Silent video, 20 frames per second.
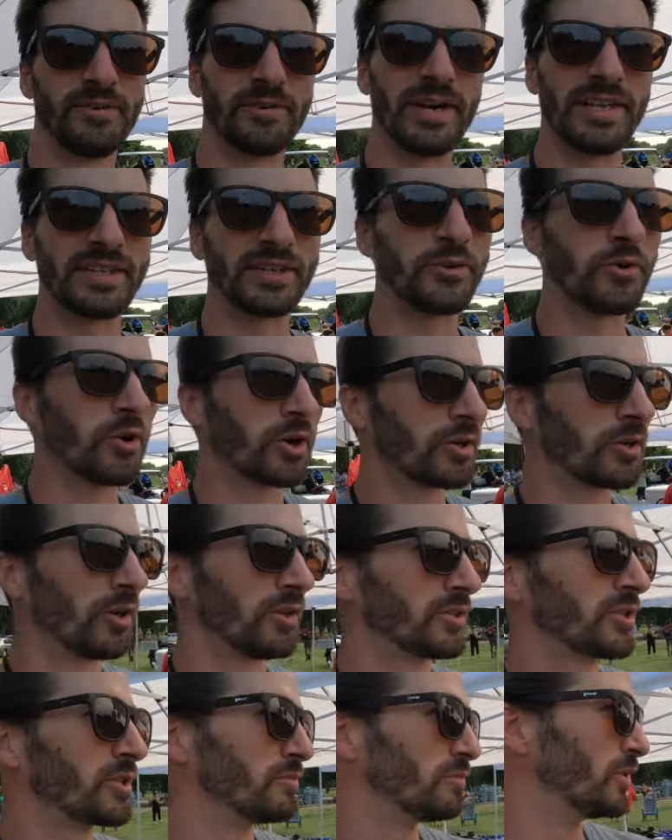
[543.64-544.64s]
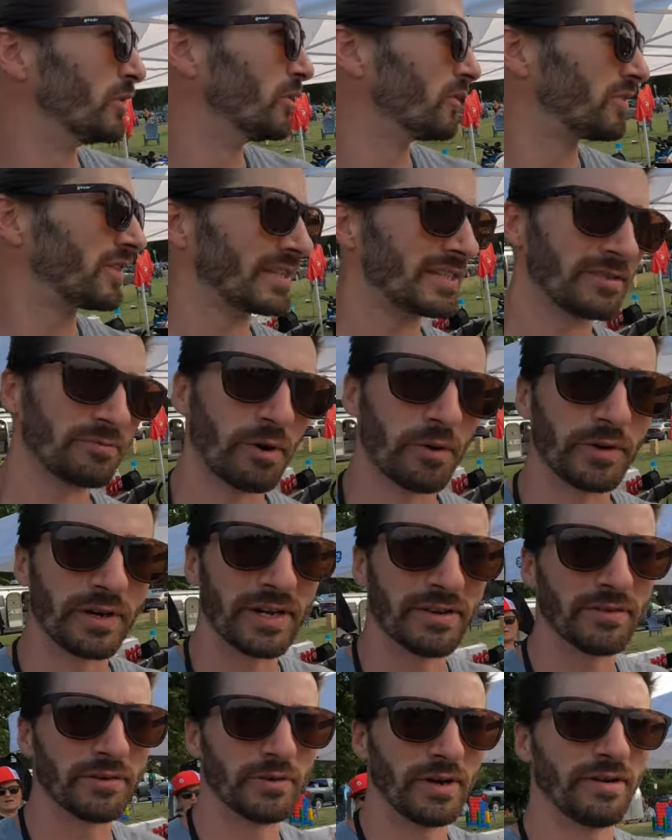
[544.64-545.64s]
We're at the Core Culture booth. This is where we're
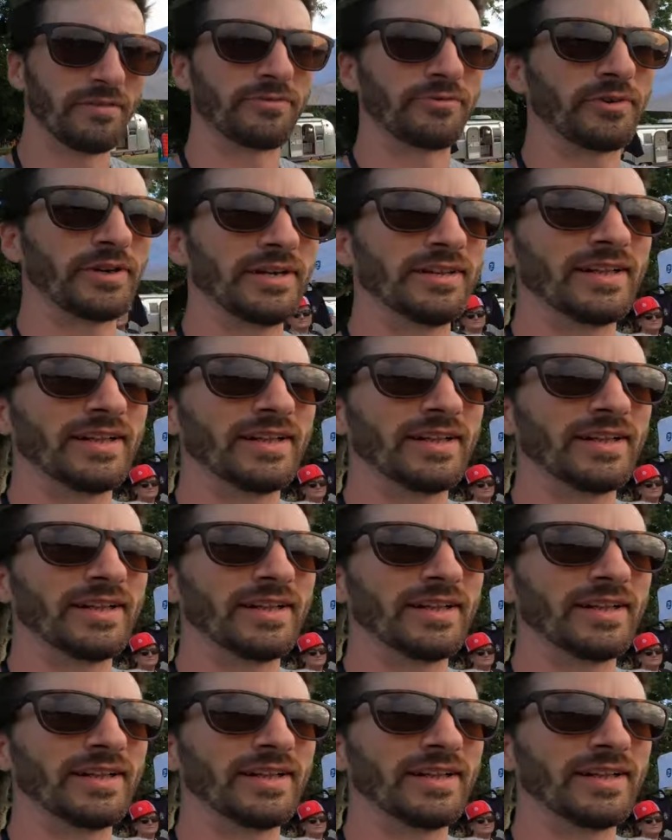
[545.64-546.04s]
giving away free